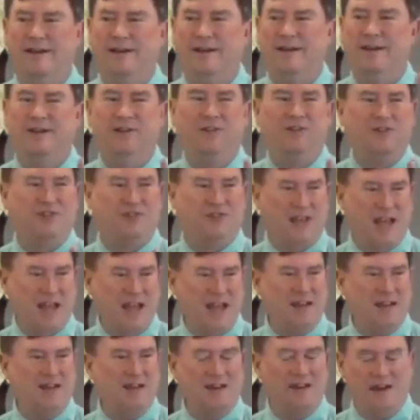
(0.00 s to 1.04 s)

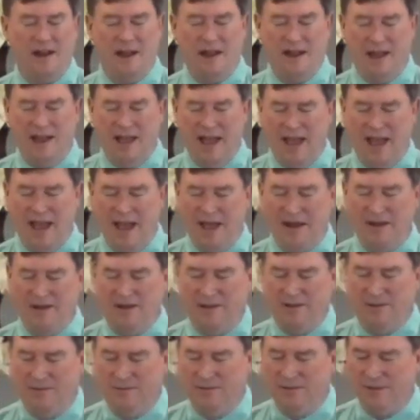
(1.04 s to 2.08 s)
Satan and
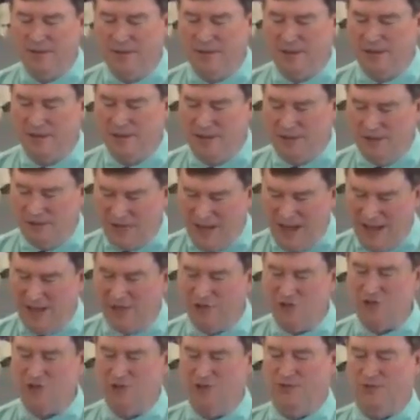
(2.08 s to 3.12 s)
his
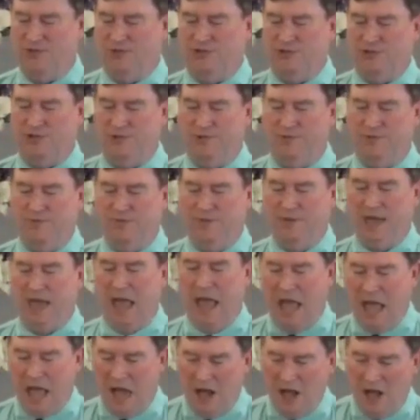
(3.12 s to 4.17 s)
angels.
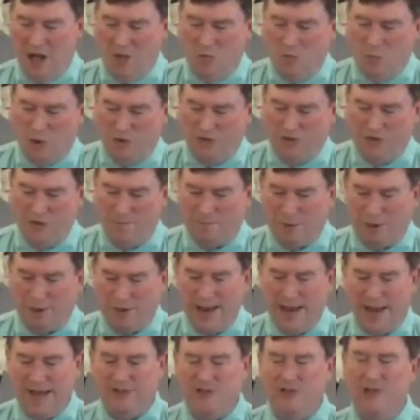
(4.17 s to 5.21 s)
Hell was the
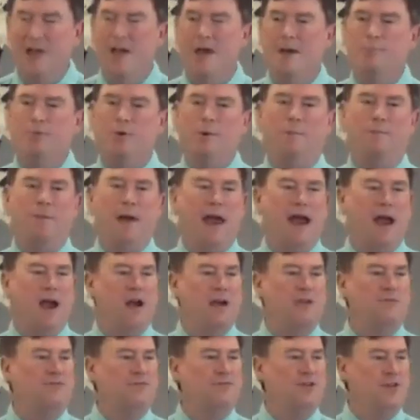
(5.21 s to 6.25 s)
place
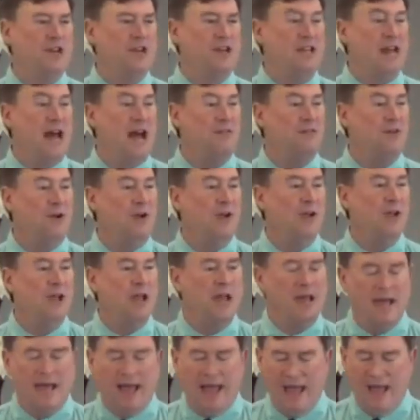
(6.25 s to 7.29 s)
prepared for the devil
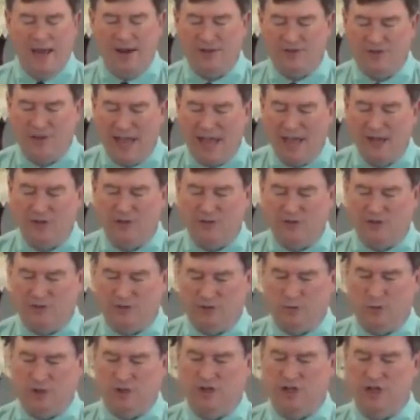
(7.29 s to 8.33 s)
and his angels,
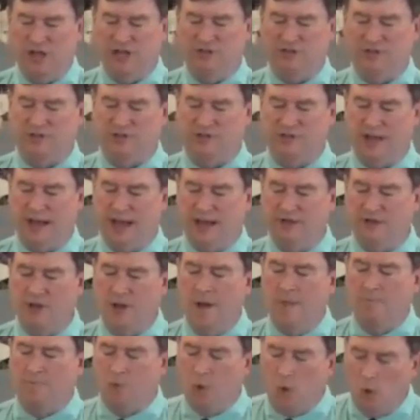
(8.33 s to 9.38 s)
is what Jesus says,
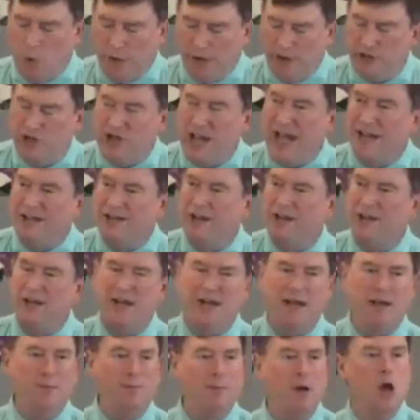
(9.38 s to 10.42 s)
who rejected
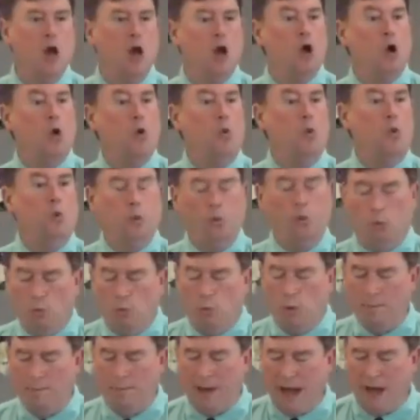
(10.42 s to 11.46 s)
him, who
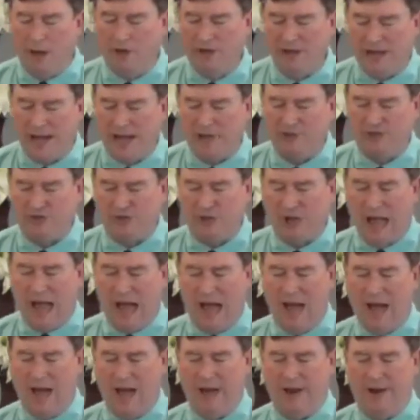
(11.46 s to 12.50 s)
rebelled against
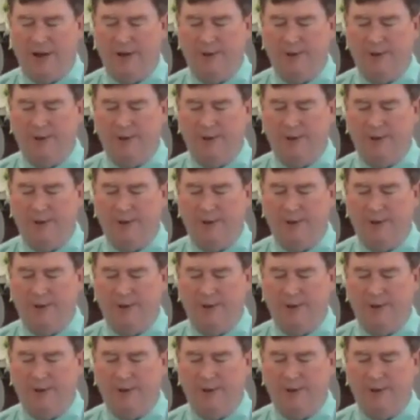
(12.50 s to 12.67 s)
God.